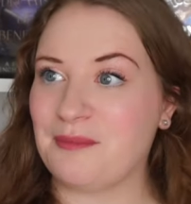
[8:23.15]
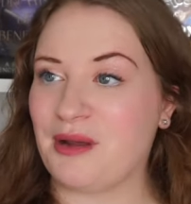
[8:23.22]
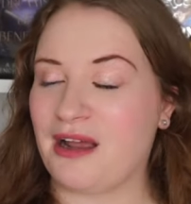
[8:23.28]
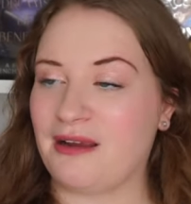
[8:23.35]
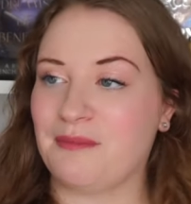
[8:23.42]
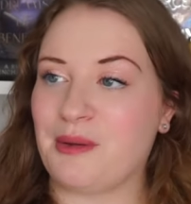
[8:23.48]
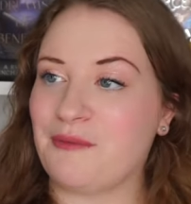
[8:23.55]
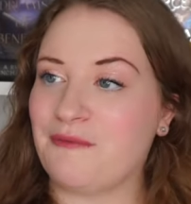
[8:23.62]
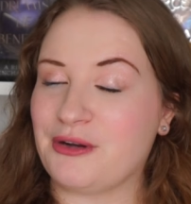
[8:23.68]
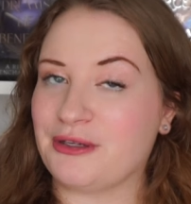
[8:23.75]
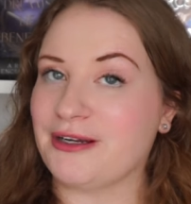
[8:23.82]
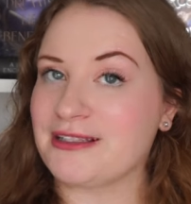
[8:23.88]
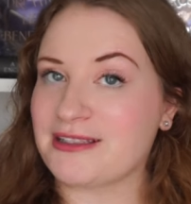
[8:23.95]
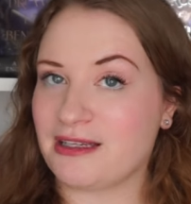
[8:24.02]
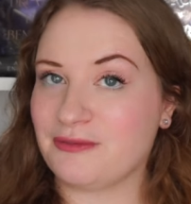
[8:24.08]
but I'm
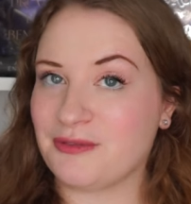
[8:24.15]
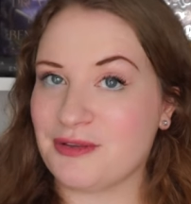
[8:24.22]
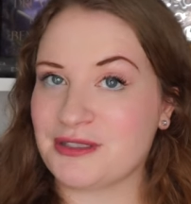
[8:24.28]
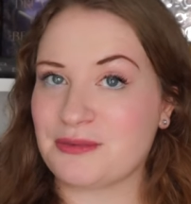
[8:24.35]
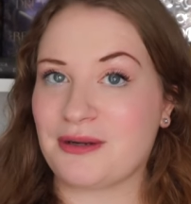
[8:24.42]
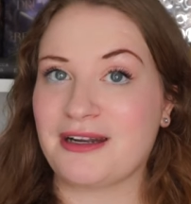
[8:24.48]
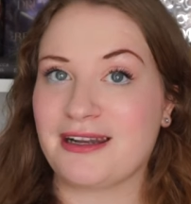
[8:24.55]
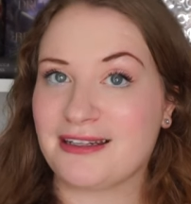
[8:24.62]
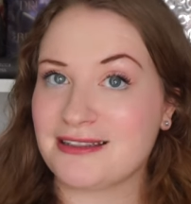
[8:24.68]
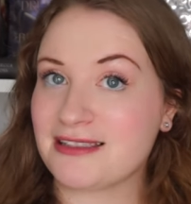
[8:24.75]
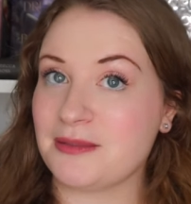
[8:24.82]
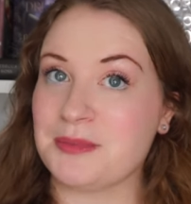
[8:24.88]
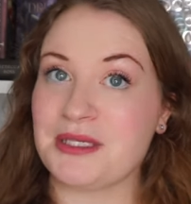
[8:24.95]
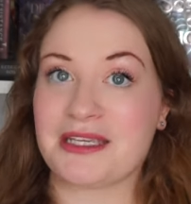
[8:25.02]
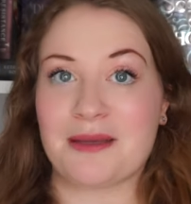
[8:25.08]
very excited for this one, and it
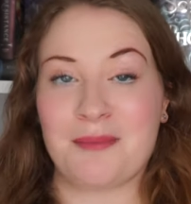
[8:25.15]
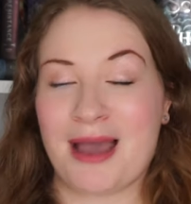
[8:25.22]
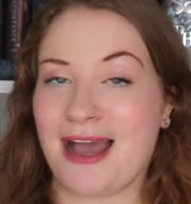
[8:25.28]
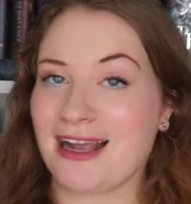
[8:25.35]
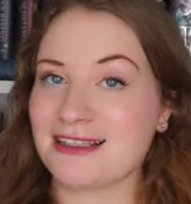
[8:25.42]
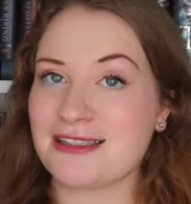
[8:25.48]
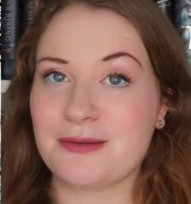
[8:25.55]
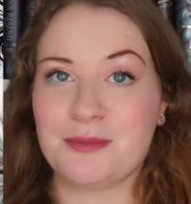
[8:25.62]
seems like it packs